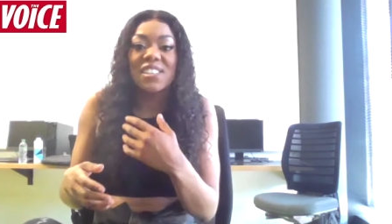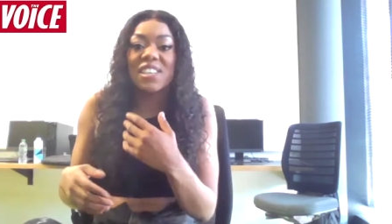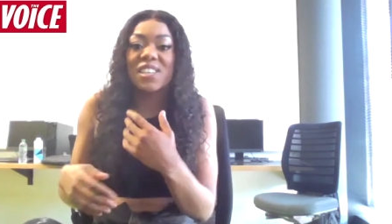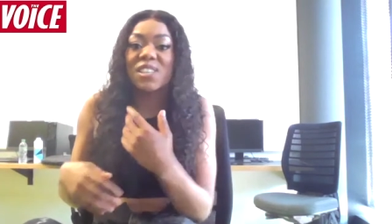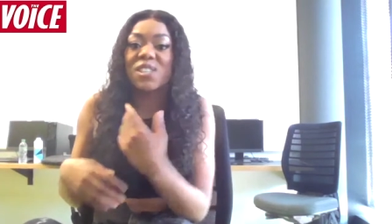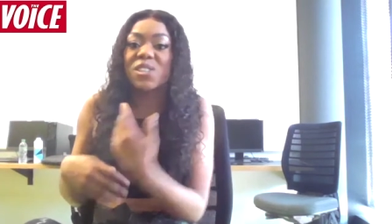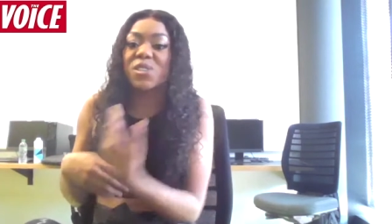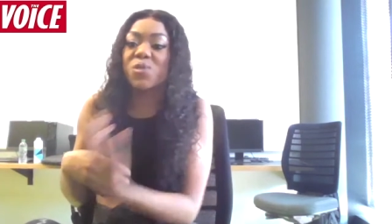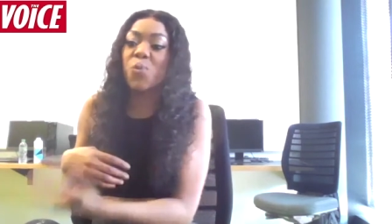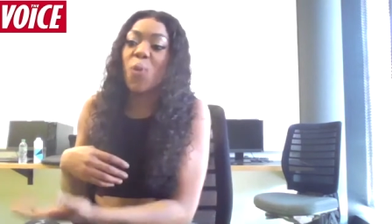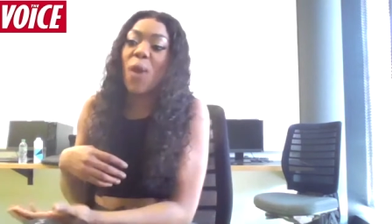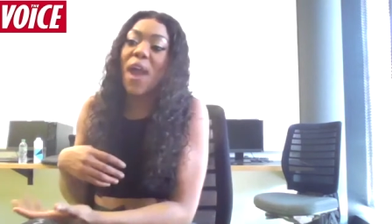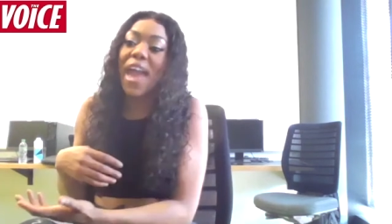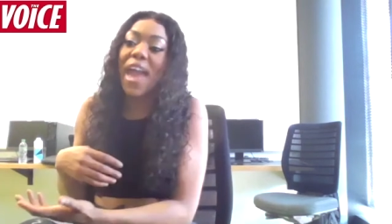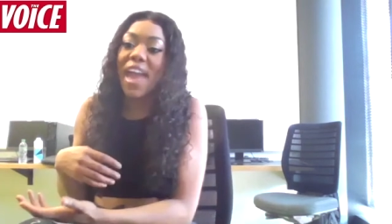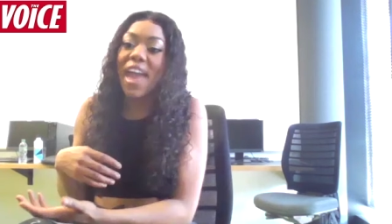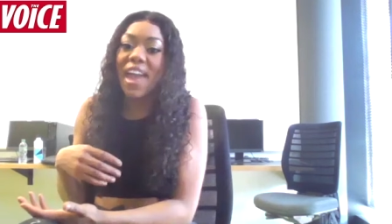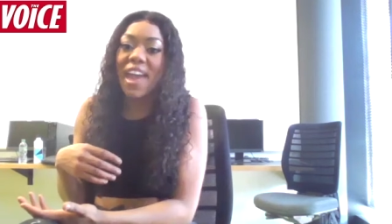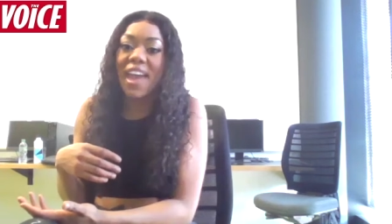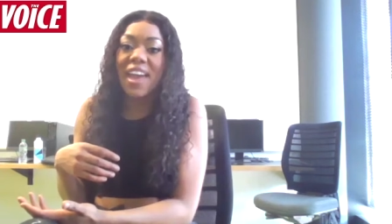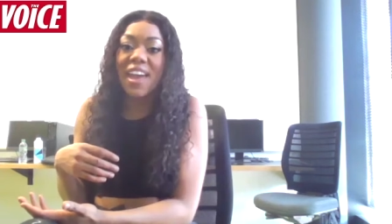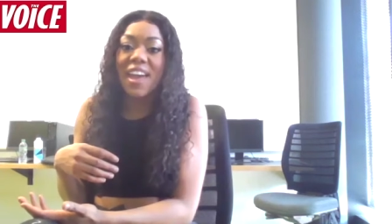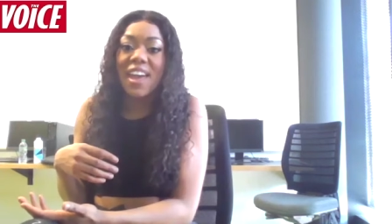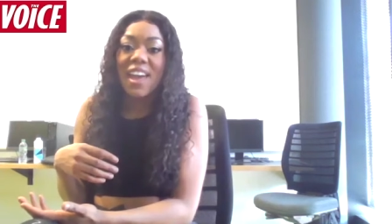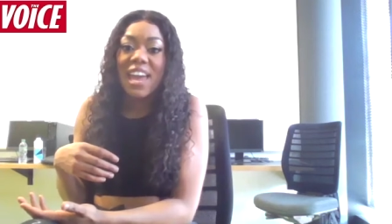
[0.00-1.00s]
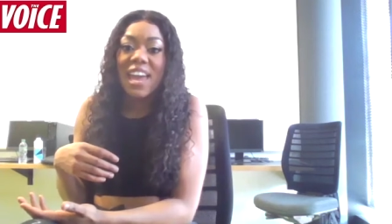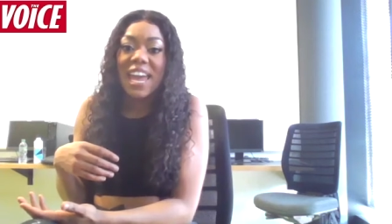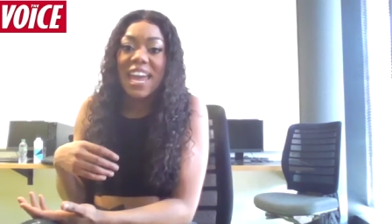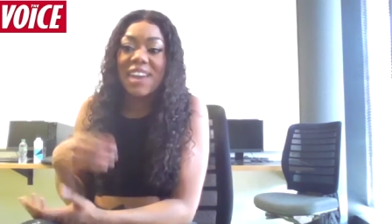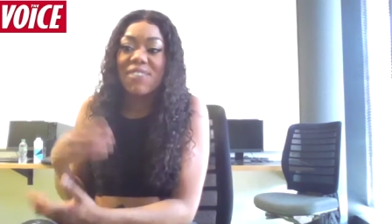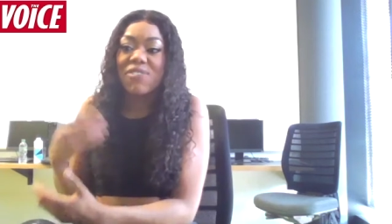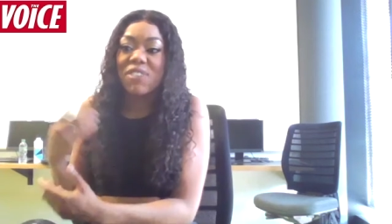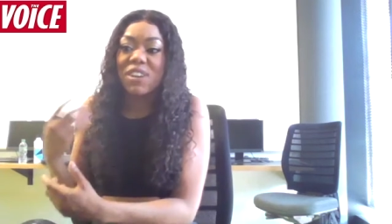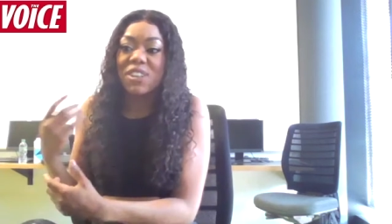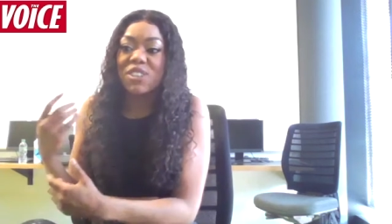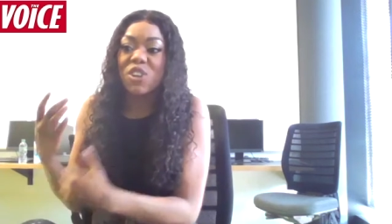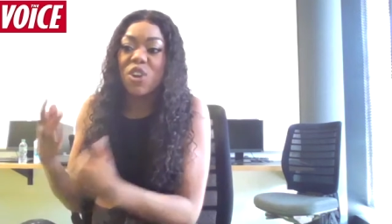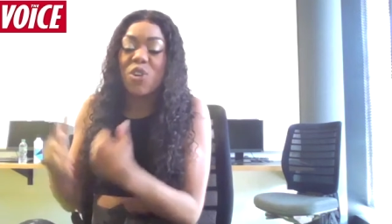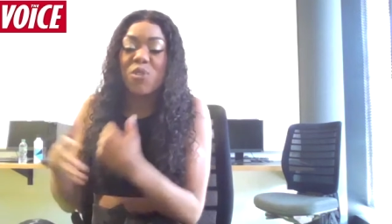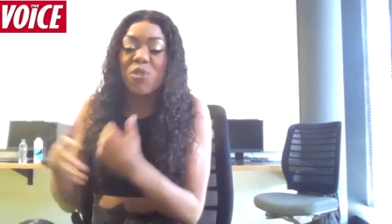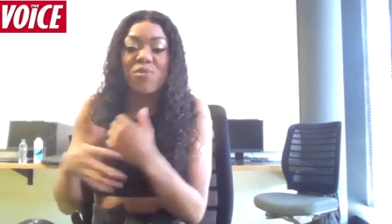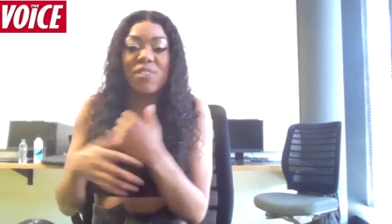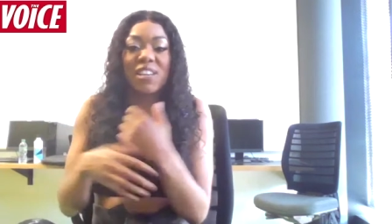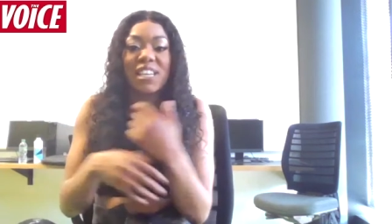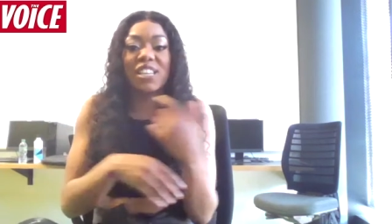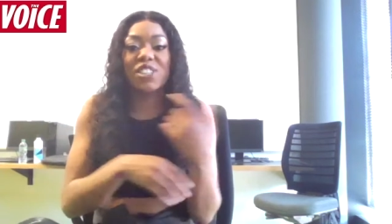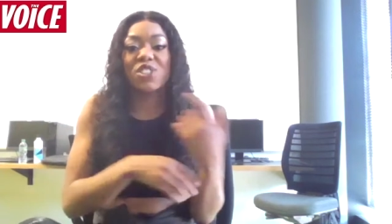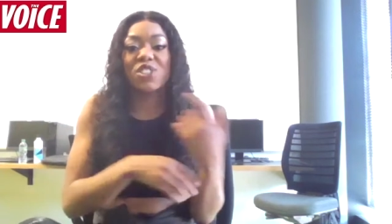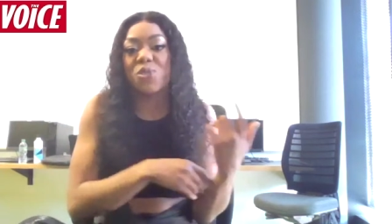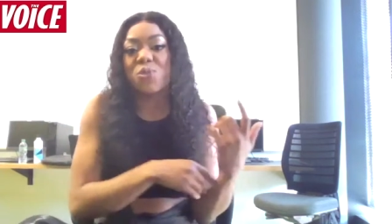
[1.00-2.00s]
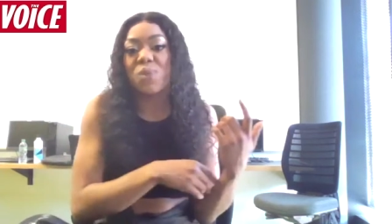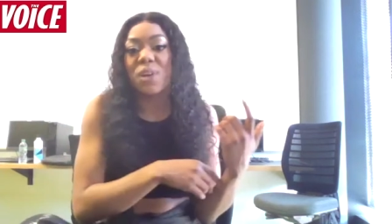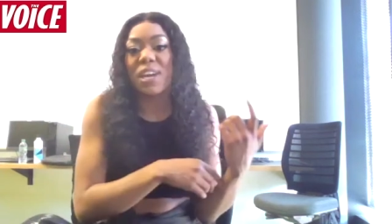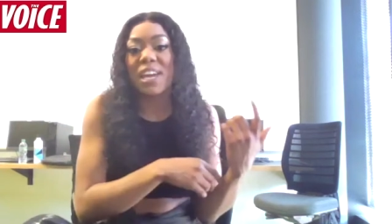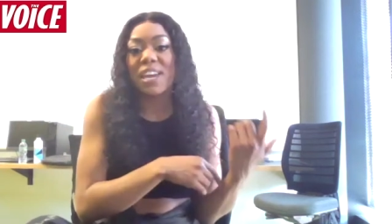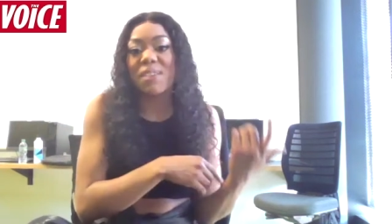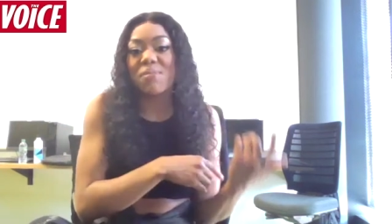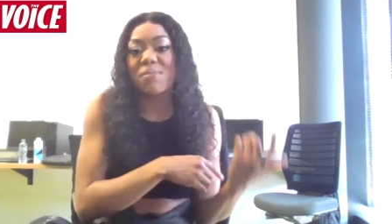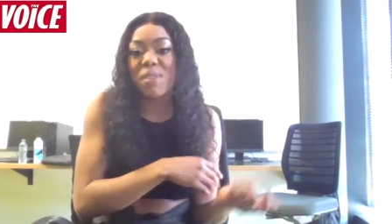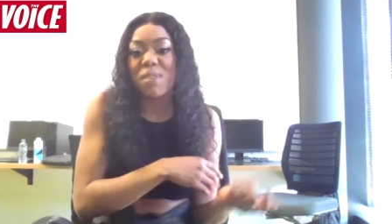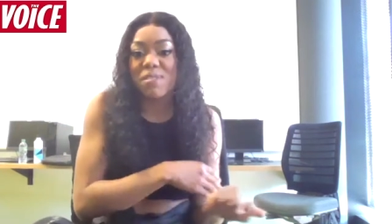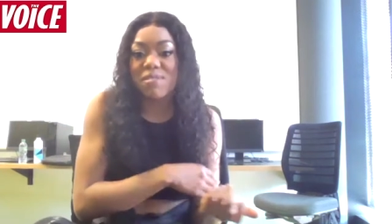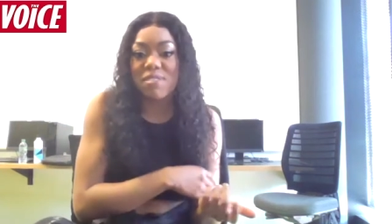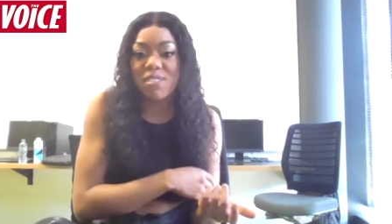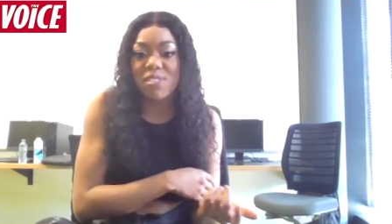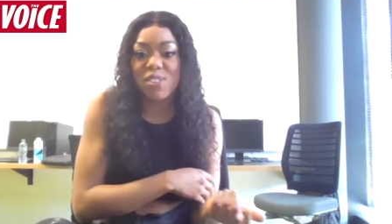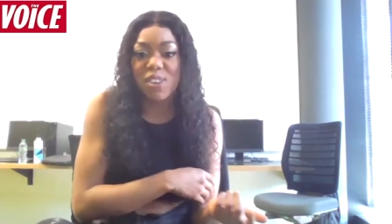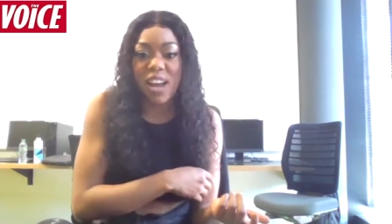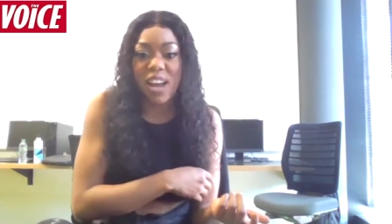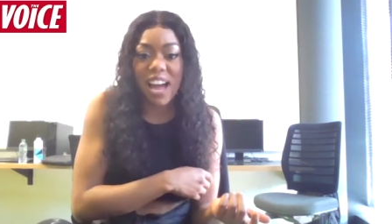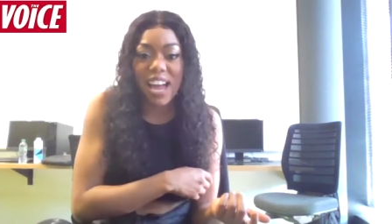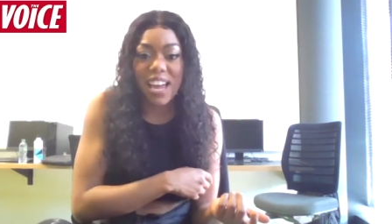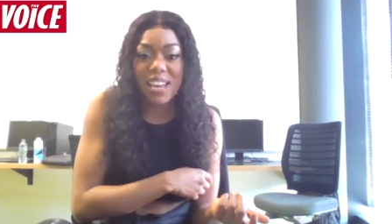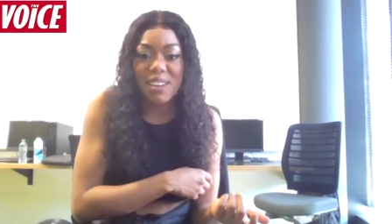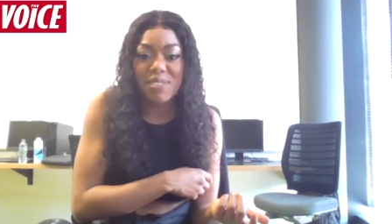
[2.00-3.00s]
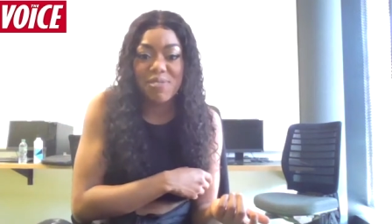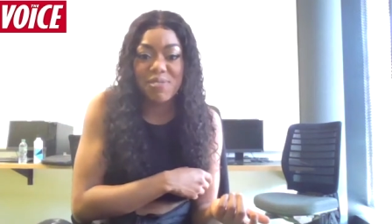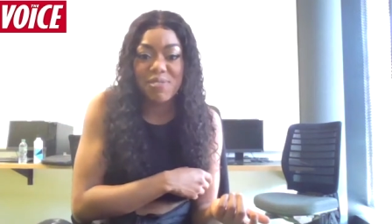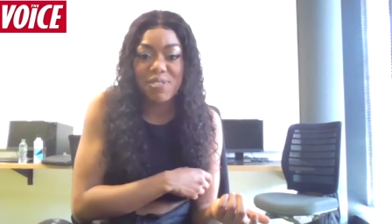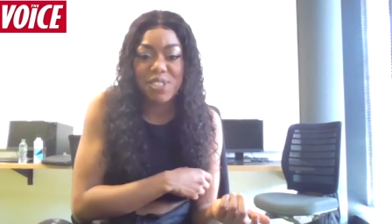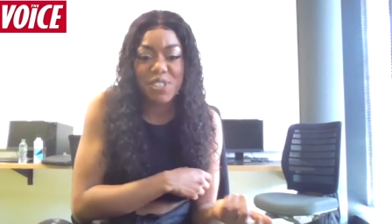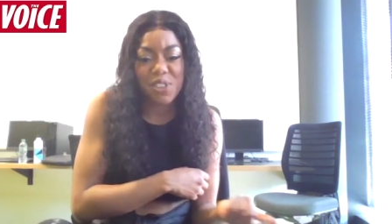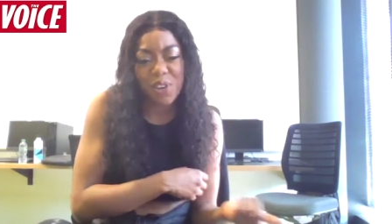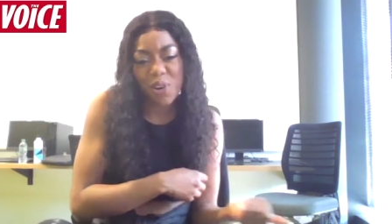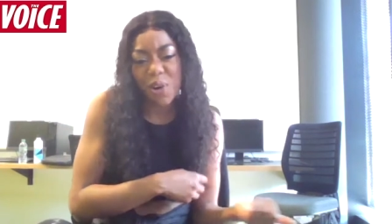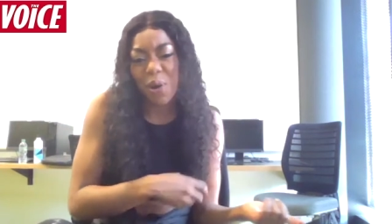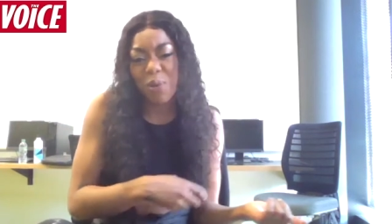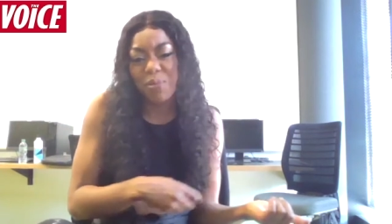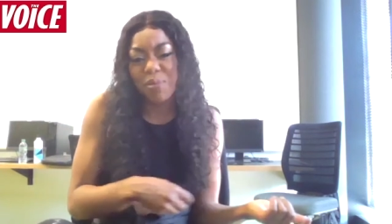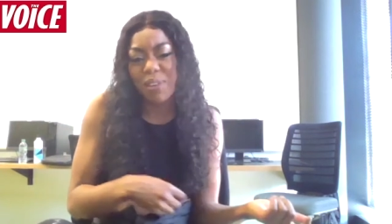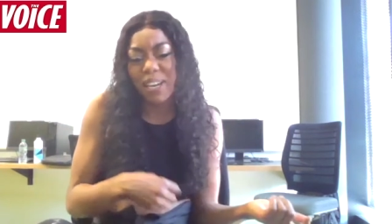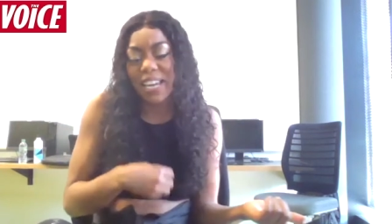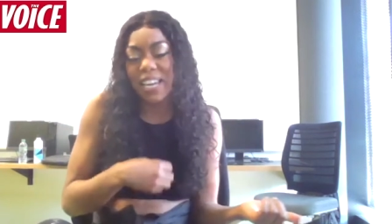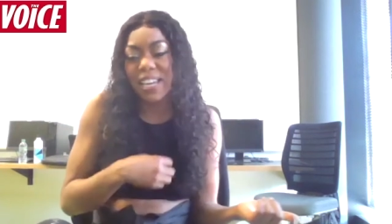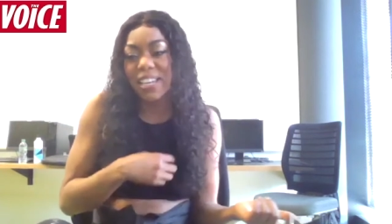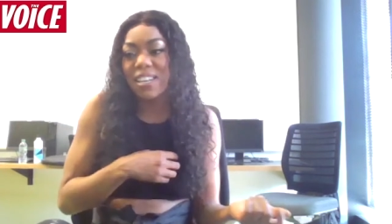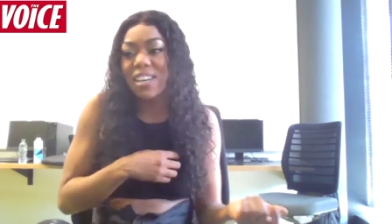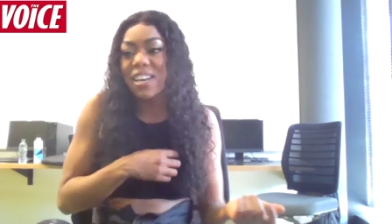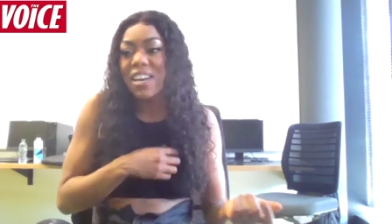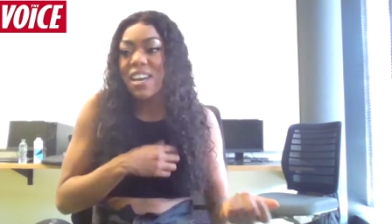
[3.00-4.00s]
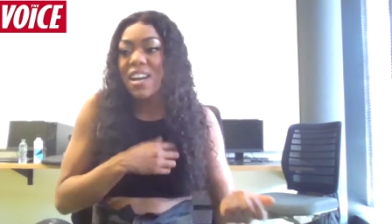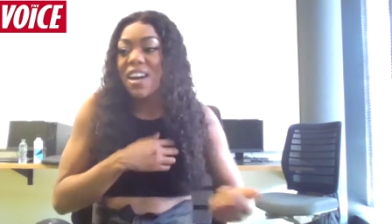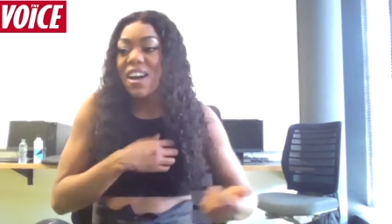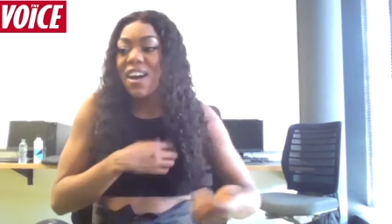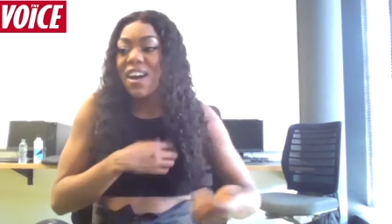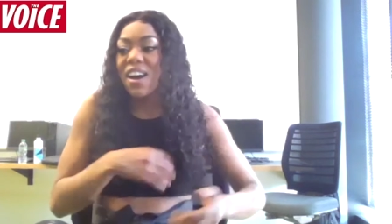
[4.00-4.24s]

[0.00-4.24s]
to swear if I don't really do it in my real life. Do you know what I mean?